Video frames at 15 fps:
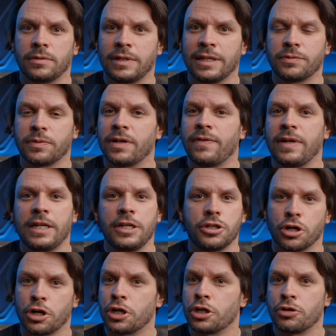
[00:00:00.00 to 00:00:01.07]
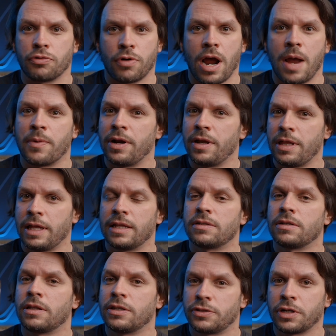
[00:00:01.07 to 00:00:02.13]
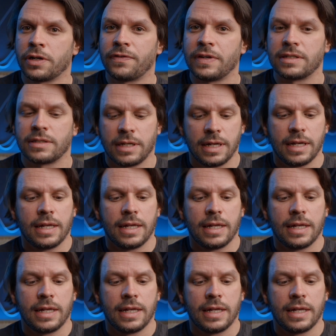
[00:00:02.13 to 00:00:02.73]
gets rid of any dirt, grime, or anything that's on the surface.